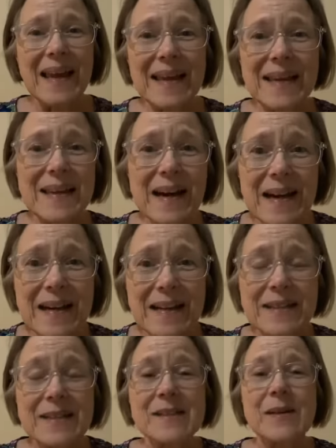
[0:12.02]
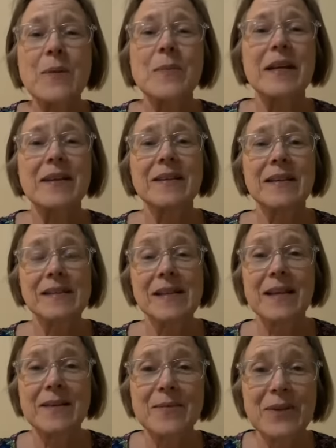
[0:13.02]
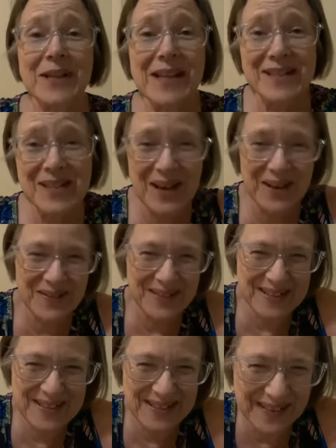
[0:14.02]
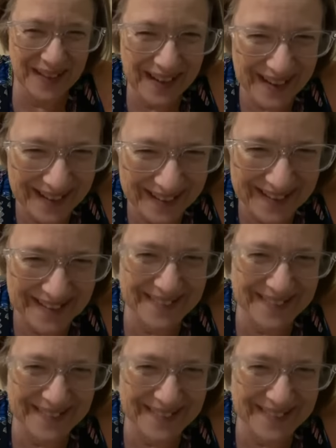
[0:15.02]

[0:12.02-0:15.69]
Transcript: Hey guys. Oh my goodness, I didn't realize I was live.